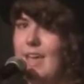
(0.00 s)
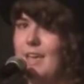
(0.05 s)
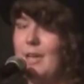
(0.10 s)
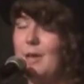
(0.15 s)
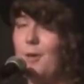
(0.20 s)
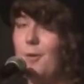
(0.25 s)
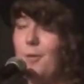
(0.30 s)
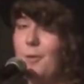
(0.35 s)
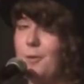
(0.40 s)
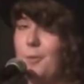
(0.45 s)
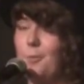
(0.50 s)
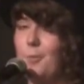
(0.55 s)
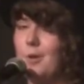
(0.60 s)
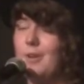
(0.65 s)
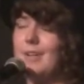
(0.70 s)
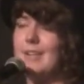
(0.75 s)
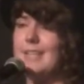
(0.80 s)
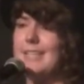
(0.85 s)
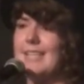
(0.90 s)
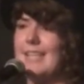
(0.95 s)
Your
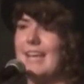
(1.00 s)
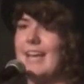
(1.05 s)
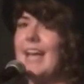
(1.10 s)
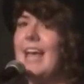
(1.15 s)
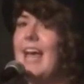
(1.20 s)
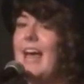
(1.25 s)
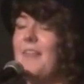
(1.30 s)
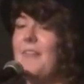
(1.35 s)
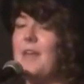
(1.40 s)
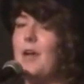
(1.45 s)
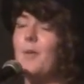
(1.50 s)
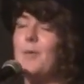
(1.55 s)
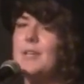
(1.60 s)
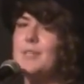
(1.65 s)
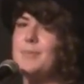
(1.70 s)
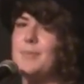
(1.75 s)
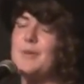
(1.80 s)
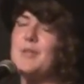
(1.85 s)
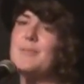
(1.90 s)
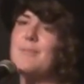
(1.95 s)
words, they
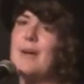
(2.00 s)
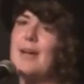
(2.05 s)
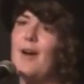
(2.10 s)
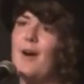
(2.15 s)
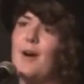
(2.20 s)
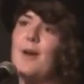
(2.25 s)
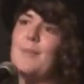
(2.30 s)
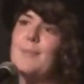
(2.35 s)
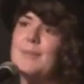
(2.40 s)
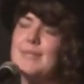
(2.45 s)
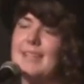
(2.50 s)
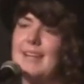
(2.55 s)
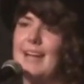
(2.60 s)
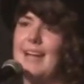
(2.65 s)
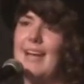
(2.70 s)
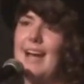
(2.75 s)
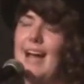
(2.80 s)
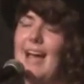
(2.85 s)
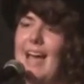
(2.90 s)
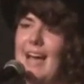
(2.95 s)
always bruised my arms, and I
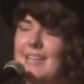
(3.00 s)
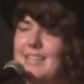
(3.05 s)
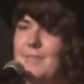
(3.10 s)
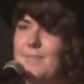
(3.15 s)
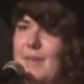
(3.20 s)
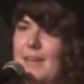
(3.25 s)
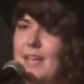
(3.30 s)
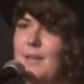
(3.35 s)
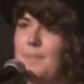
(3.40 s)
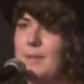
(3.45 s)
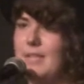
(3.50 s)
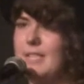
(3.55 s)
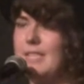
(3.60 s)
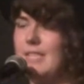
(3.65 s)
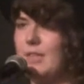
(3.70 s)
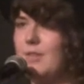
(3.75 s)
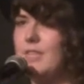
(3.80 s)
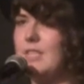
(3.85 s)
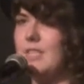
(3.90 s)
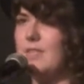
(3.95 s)
had to make up
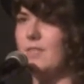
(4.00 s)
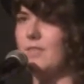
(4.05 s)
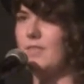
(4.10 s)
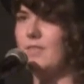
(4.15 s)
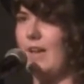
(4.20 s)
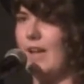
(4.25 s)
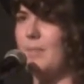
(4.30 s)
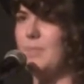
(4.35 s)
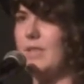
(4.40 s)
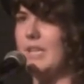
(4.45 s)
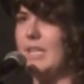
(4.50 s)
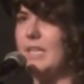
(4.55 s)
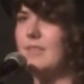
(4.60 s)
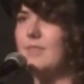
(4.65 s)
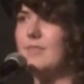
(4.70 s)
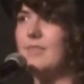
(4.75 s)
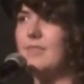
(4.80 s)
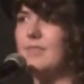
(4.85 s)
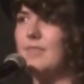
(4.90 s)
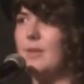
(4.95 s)
excuses for family.
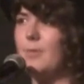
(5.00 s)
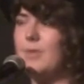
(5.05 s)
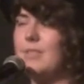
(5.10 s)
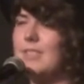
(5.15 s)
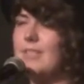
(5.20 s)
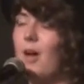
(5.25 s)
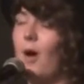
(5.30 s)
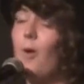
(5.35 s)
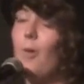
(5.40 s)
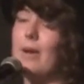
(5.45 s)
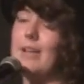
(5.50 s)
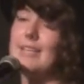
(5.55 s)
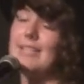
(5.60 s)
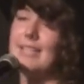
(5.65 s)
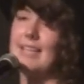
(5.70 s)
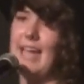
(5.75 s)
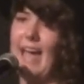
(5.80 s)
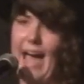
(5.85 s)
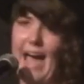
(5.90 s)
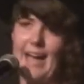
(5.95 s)
It was always
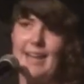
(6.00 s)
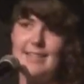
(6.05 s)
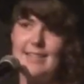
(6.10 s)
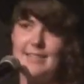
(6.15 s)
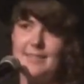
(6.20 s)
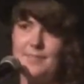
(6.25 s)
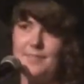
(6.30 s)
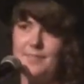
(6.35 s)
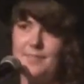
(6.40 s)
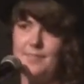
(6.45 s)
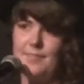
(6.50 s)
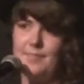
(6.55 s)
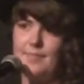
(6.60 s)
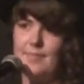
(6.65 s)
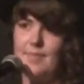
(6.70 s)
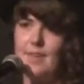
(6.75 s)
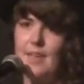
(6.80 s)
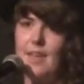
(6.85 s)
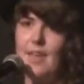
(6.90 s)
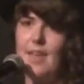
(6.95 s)
the cat.
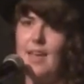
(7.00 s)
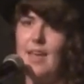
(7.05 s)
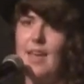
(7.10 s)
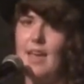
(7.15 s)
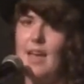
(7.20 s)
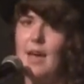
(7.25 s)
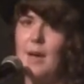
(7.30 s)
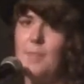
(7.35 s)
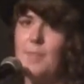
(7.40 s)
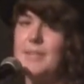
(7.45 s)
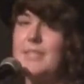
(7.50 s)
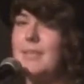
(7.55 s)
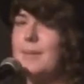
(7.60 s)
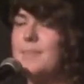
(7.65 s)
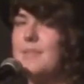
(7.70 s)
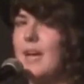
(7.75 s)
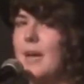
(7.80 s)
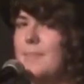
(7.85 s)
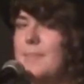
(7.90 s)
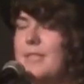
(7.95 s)
But
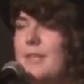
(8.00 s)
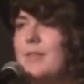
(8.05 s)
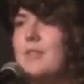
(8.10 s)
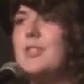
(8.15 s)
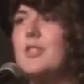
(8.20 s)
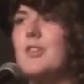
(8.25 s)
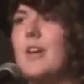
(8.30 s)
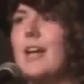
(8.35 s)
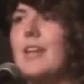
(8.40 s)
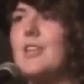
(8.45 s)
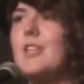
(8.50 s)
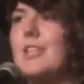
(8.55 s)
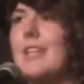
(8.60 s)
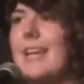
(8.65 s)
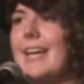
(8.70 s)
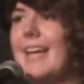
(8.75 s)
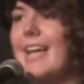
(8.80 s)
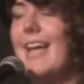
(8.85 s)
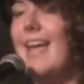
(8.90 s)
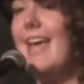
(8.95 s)
sometimes you'd stretch,
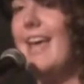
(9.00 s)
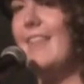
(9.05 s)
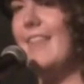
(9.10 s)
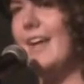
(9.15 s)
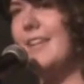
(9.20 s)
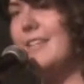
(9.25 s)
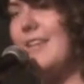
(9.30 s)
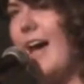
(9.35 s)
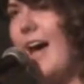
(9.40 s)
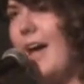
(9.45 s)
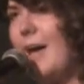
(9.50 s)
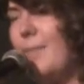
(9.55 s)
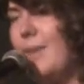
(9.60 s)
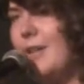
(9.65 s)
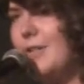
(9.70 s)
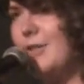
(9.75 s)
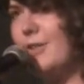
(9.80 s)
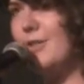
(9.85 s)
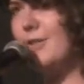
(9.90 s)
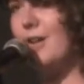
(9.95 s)
like that time
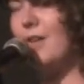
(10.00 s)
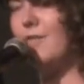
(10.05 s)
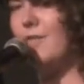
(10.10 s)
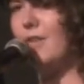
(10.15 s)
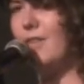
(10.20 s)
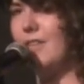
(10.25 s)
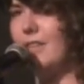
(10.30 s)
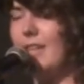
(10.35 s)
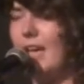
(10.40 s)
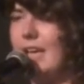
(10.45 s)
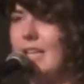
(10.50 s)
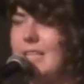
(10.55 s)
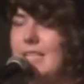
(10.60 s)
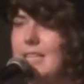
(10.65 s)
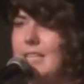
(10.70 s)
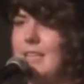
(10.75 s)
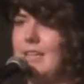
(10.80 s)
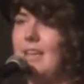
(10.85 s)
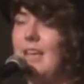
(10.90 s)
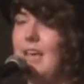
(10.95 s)
I turned off all the
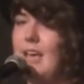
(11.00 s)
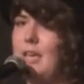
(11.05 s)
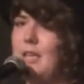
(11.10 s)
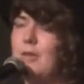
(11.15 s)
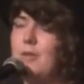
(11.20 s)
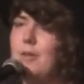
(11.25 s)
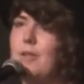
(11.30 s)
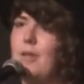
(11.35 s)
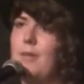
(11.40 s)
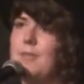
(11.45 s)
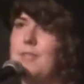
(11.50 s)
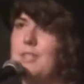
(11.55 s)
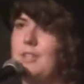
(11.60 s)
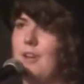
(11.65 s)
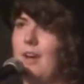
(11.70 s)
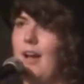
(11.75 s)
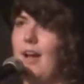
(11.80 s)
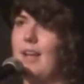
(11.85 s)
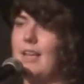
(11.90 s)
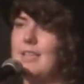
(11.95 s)
lights and you closed
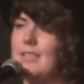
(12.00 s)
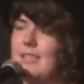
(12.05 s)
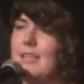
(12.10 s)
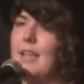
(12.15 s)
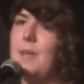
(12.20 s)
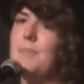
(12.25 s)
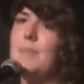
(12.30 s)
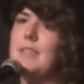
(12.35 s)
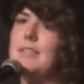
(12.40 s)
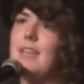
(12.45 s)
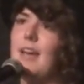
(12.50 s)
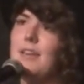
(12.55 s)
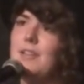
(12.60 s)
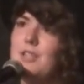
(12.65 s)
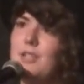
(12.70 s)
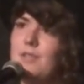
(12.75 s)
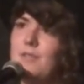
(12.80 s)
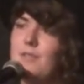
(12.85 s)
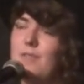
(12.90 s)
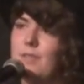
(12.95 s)
your eyes and let me
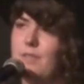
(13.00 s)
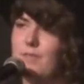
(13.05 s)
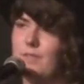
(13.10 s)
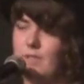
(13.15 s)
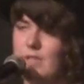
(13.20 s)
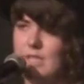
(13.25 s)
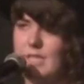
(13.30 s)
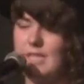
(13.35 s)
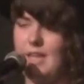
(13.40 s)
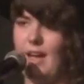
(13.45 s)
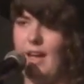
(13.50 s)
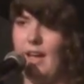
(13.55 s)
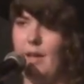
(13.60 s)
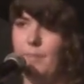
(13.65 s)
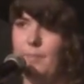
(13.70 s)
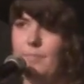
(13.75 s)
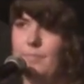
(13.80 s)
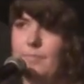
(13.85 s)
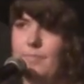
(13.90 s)
touch you for the first time.